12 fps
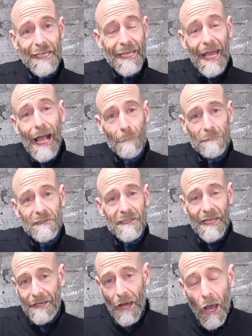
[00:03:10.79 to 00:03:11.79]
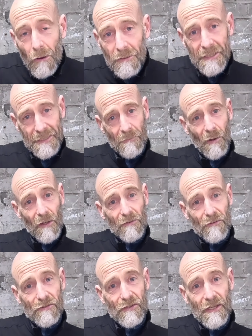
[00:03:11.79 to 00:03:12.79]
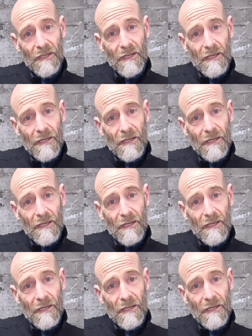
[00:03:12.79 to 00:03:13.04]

It happened again, only the once.